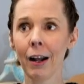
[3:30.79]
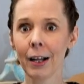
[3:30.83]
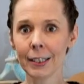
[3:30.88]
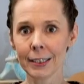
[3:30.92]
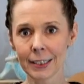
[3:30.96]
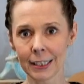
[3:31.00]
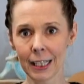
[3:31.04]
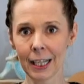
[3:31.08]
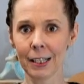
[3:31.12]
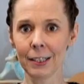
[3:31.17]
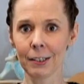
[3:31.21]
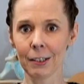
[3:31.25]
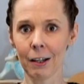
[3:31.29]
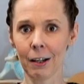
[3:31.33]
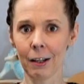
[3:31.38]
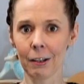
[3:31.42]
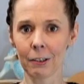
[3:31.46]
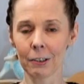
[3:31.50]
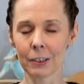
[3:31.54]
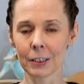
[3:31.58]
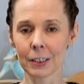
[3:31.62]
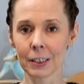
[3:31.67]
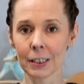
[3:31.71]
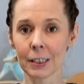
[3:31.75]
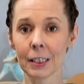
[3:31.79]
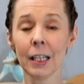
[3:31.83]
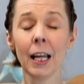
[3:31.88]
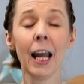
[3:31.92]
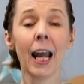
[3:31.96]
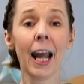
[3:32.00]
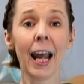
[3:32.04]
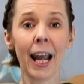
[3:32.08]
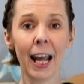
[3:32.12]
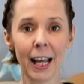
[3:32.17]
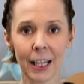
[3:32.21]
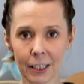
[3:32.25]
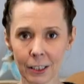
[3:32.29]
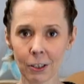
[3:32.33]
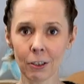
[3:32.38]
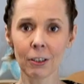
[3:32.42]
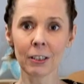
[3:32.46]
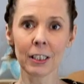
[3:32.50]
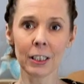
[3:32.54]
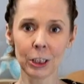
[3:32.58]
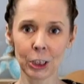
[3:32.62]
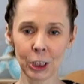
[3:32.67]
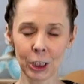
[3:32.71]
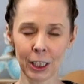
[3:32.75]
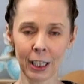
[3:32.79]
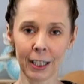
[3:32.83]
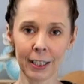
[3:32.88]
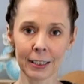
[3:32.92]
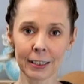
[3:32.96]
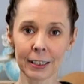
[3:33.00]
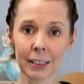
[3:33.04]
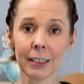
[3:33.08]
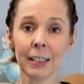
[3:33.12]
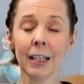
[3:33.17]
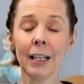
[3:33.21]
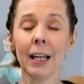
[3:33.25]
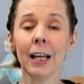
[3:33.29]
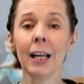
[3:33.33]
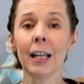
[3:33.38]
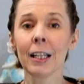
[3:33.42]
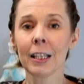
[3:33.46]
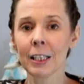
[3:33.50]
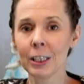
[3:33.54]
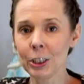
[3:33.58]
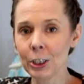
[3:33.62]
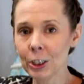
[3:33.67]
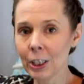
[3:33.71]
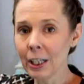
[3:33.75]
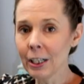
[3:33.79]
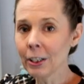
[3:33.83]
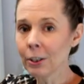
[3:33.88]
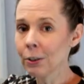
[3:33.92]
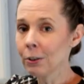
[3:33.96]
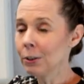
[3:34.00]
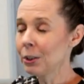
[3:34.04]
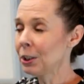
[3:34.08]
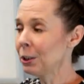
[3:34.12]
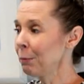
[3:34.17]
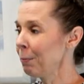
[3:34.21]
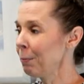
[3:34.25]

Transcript: $10, and they're legit. Legit Gucci